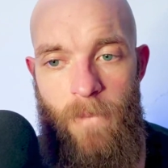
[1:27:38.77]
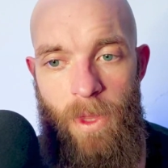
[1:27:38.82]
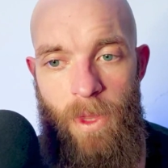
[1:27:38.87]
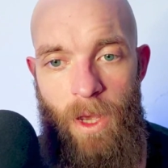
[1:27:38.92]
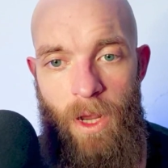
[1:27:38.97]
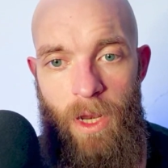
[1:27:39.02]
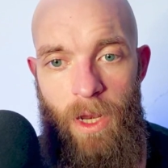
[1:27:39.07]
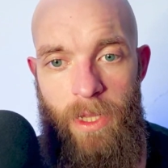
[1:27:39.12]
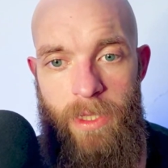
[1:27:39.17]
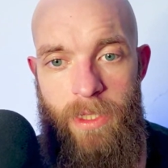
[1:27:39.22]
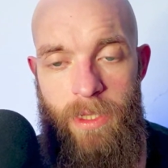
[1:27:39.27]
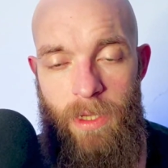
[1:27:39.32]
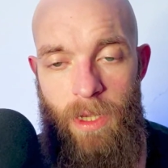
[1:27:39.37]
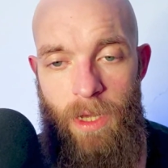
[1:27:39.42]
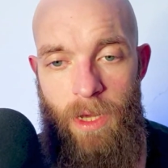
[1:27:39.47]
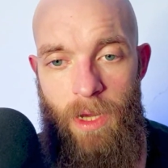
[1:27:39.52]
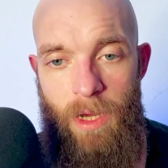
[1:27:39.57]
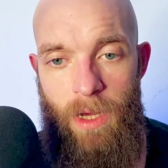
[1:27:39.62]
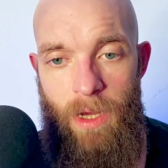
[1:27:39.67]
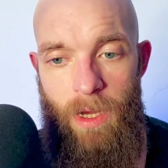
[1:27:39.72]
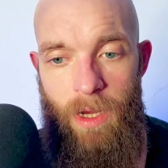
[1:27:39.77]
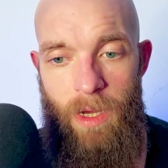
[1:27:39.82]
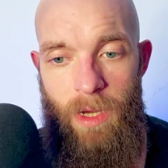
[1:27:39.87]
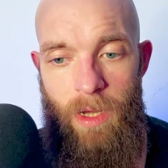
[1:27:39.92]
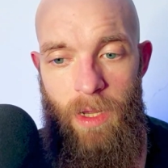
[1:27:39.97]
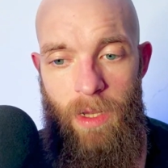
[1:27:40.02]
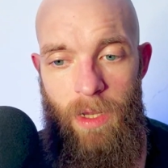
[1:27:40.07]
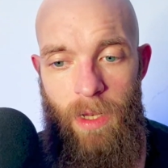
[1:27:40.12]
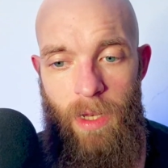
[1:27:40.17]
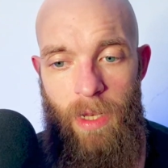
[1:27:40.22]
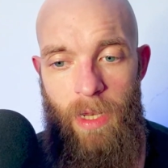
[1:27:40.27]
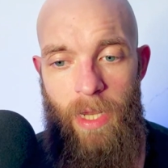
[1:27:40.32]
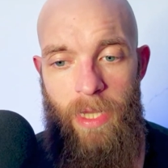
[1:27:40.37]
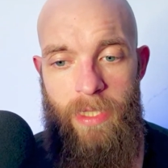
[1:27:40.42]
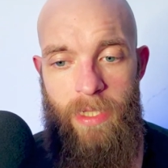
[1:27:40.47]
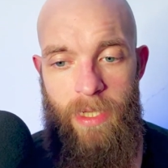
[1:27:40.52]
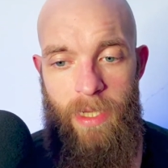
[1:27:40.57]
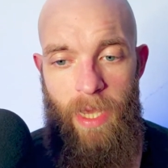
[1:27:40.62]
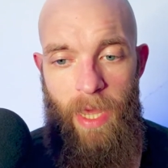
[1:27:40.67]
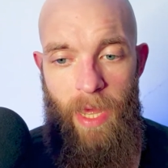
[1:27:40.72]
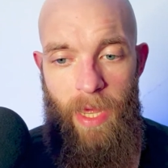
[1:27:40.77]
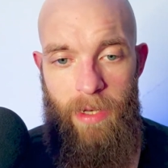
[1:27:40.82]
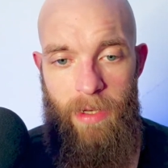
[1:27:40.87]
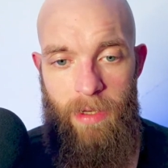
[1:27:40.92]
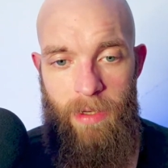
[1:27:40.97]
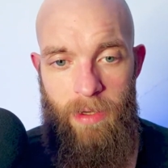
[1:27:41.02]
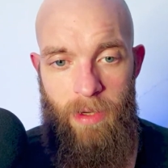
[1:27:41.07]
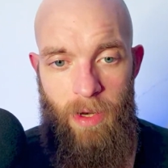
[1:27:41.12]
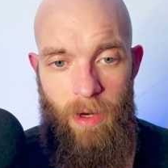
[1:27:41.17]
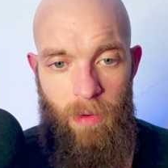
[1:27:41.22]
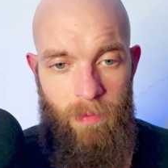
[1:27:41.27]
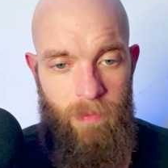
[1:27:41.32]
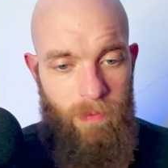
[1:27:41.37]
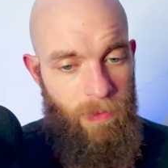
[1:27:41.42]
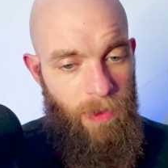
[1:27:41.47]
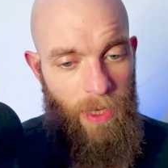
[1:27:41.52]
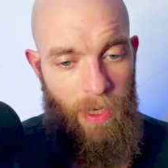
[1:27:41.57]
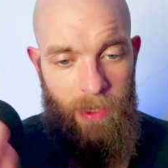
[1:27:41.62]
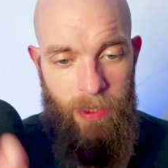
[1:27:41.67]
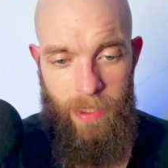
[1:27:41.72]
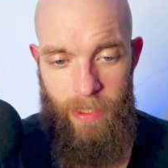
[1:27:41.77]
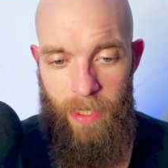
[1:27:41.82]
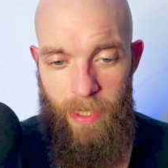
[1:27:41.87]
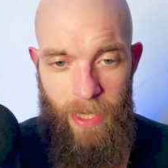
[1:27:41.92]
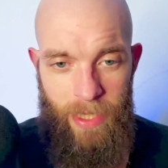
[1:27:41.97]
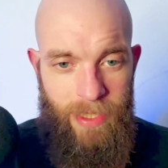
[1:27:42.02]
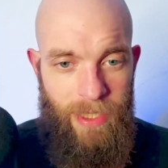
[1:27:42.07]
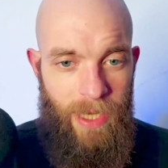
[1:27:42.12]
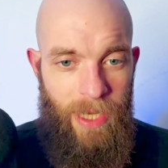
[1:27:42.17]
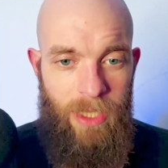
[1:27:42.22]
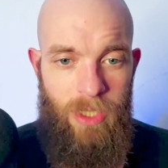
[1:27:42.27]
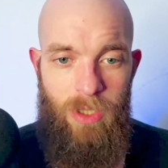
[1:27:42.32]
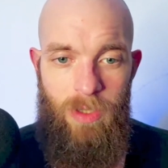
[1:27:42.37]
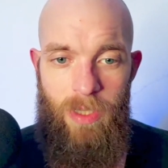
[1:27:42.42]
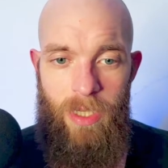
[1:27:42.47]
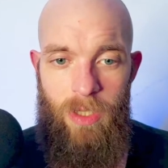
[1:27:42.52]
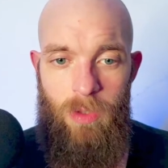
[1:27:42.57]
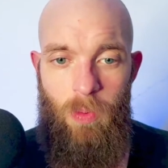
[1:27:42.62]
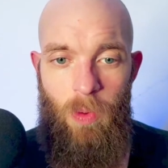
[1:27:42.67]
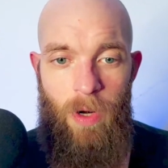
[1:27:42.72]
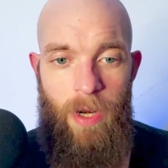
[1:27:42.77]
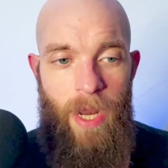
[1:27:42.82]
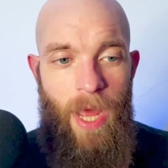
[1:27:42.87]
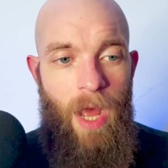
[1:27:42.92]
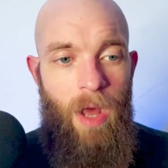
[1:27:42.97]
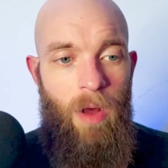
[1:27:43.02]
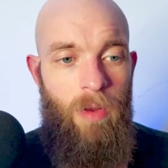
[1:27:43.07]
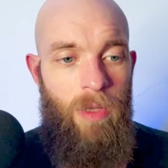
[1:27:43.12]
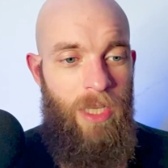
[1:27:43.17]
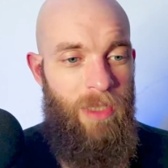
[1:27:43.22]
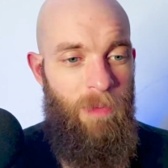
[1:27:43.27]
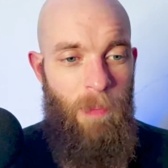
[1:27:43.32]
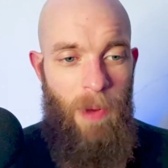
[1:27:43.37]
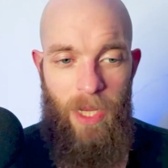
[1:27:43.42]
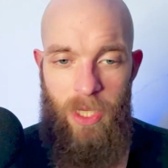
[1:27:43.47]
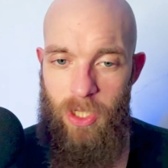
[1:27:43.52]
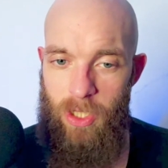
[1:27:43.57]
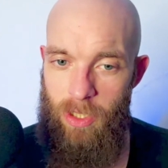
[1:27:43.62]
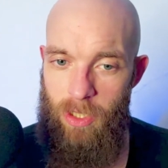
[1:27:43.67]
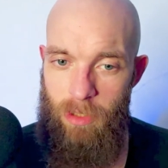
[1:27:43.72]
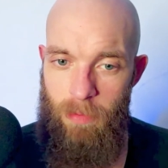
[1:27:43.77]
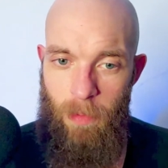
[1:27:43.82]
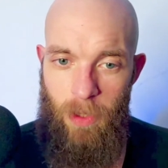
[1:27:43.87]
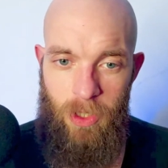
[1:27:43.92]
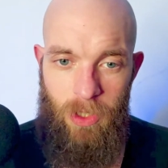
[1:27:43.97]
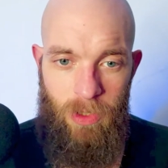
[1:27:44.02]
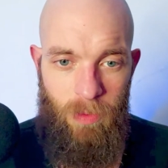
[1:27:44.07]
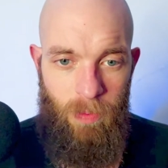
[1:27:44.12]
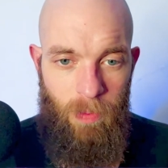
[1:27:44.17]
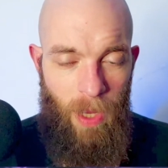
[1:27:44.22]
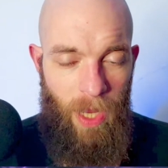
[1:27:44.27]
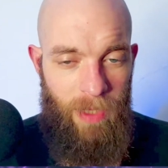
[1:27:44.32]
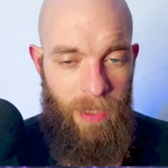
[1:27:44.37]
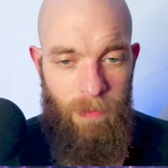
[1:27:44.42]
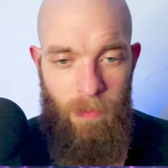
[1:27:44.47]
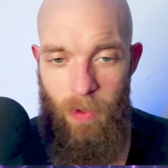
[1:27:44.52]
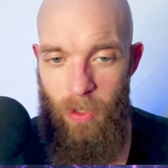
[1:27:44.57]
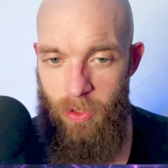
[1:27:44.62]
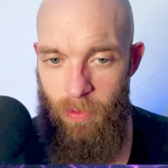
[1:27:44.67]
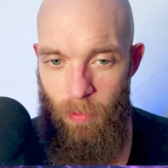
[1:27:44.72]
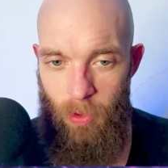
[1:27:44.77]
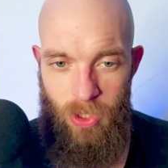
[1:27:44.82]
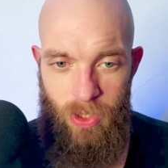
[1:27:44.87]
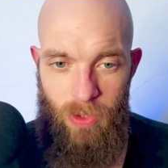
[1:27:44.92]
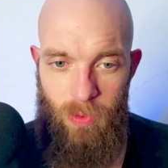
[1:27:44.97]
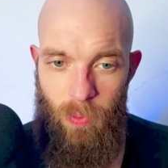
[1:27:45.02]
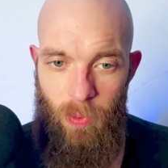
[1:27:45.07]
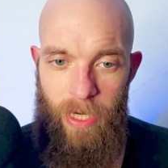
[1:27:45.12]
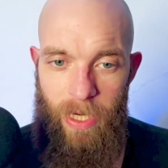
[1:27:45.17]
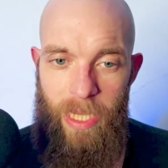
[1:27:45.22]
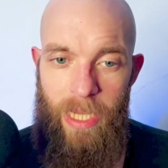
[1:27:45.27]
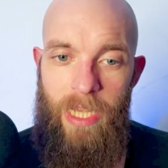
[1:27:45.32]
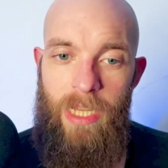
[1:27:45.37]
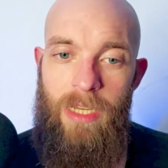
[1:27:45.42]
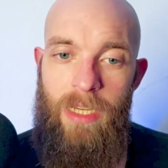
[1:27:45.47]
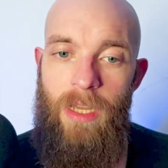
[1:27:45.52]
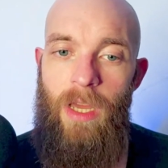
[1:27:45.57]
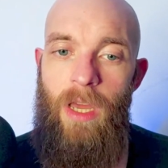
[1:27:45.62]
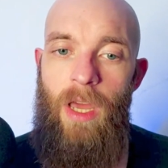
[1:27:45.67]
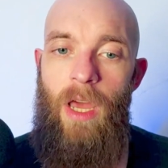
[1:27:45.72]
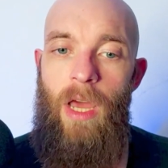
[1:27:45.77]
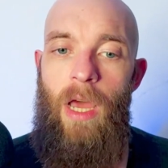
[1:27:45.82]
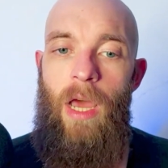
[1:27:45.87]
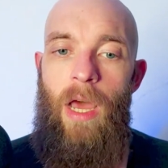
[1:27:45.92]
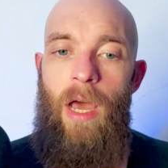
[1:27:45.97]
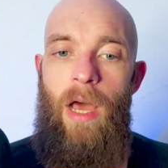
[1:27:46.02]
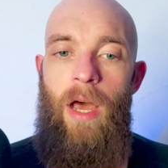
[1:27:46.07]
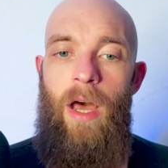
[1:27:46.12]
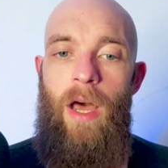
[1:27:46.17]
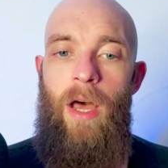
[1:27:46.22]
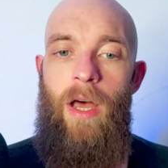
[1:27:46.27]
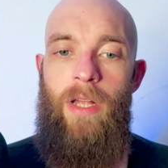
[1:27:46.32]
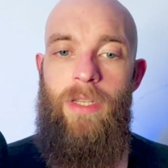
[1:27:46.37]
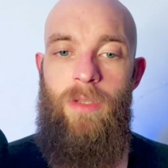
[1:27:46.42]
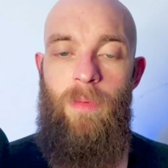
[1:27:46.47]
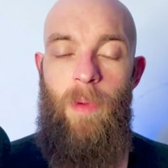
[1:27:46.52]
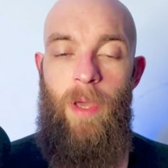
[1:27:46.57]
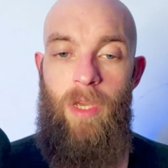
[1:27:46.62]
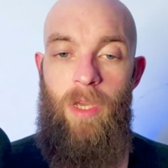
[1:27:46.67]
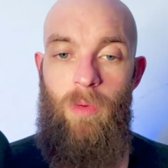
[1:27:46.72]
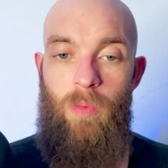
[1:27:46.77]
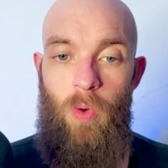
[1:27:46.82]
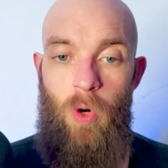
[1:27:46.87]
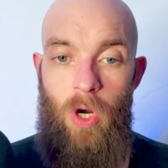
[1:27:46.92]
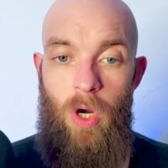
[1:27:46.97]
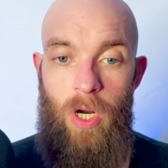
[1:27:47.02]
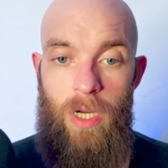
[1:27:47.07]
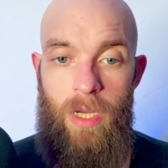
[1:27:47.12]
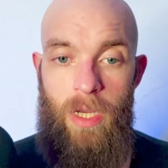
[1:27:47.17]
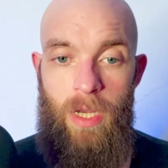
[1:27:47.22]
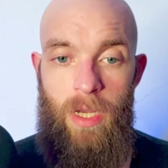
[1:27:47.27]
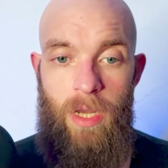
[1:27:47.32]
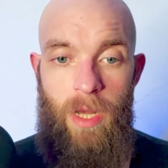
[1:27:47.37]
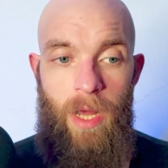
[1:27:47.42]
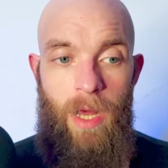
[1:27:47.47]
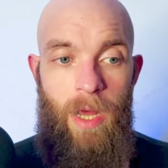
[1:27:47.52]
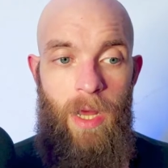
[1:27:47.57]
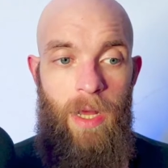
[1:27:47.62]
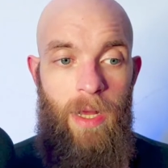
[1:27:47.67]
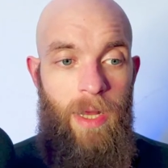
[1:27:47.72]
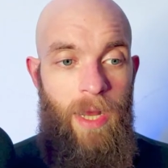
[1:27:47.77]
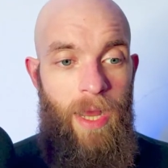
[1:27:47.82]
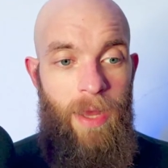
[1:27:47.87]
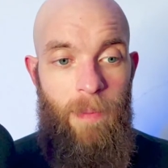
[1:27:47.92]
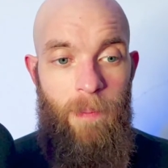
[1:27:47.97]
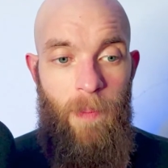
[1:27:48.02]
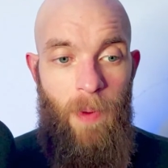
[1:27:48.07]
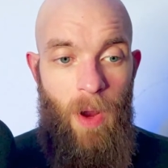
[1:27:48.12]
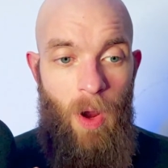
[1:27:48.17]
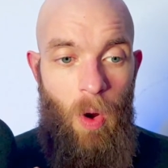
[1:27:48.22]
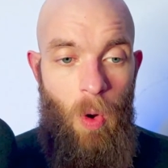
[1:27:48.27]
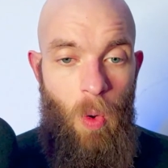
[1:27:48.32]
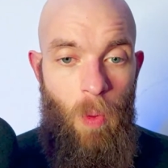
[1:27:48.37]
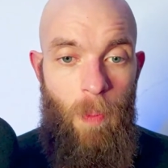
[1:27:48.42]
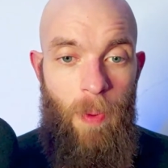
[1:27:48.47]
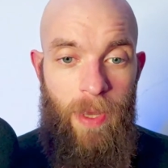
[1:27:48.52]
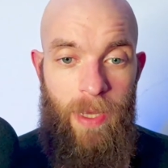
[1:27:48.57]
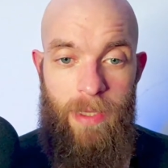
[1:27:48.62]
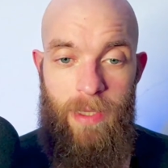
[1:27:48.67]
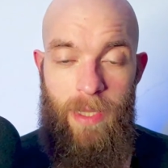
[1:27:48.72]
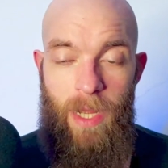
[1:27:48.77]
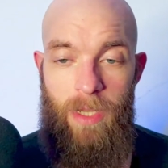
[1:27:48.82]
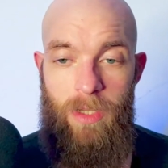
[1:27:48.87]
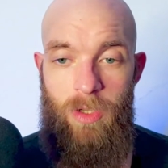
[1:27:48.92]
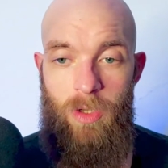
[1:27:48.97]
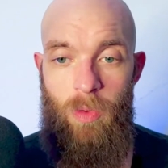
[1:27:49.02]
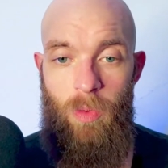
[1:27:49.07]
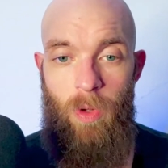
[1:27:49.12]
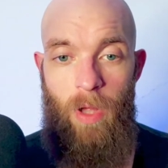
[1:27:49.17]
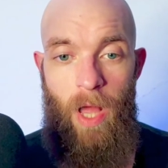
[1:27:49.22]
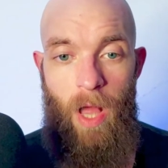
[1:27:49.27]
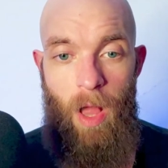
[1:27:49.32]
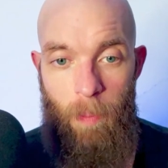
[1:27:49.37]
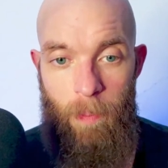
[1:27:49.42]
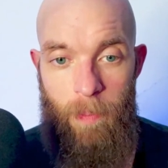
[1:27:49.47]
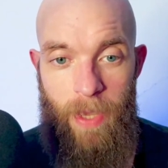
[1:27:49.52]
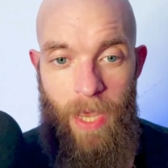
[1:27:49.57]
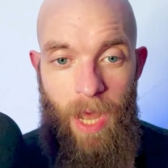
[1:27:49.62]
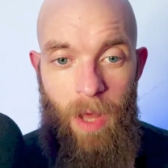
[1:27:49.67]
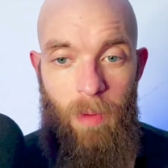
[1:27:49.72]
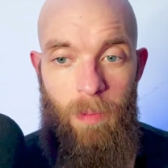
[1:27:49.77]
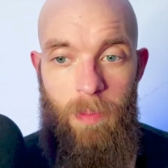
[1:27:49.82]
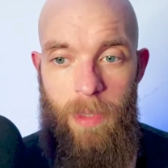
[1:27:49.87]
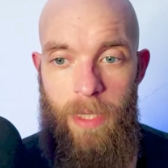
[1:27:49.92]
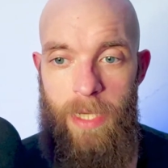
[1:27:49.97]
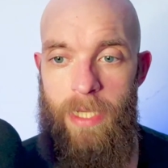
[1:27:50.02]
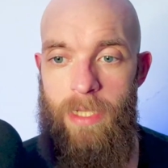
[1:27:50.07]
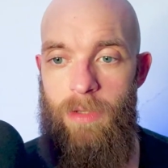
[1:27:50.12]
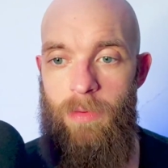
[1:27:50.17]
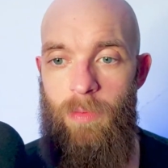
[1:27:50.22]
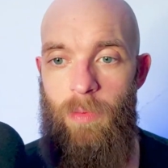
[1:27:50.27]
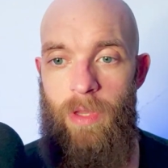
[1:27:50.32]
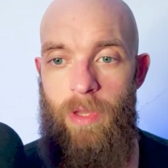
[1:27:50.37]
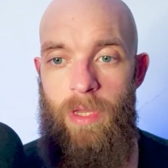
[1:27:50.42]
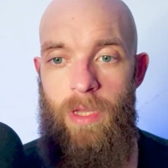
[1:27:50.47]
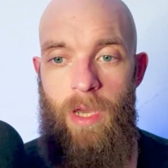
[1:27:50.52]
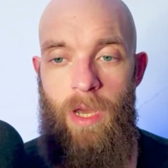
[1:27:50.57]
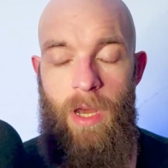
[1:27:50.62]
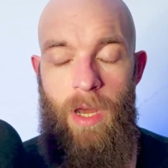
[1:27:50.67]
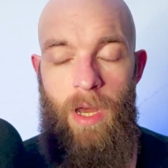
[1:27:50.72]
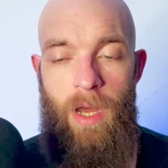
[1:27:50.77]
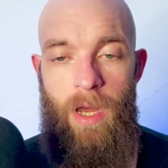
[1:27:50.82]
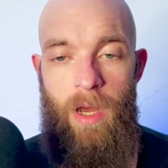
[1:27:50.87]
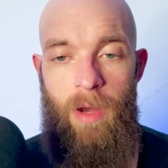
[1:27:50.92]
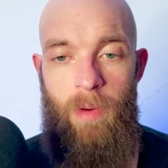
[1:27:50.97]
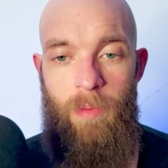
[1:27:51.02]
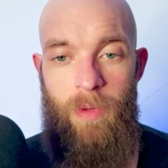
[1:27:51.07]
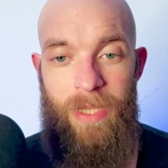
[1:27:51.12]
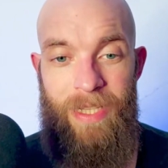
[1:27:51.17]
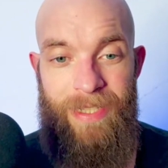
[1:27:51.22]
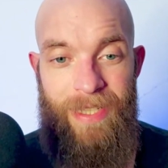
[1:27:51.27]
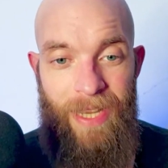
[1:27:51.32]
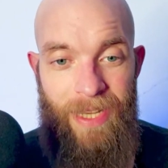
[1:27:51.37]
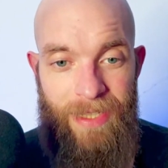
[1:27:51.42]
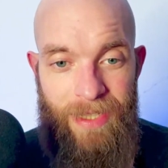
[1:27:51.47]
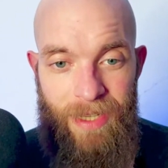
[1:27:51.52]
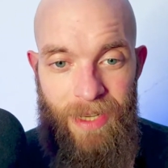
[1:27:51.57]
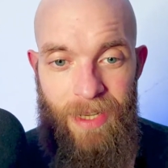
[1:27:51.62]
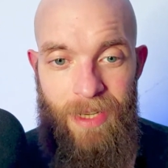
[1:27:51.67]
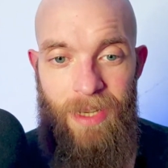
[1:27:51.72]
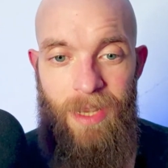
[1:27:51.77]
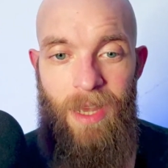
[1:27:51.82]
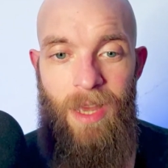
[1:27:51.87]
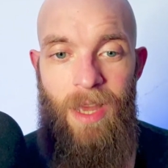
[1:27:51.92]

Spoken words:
let's get, you know, let's get you this one now. Let's patch it as much as we need to make it work. I'm hoping that you will help me out, please, with the testing,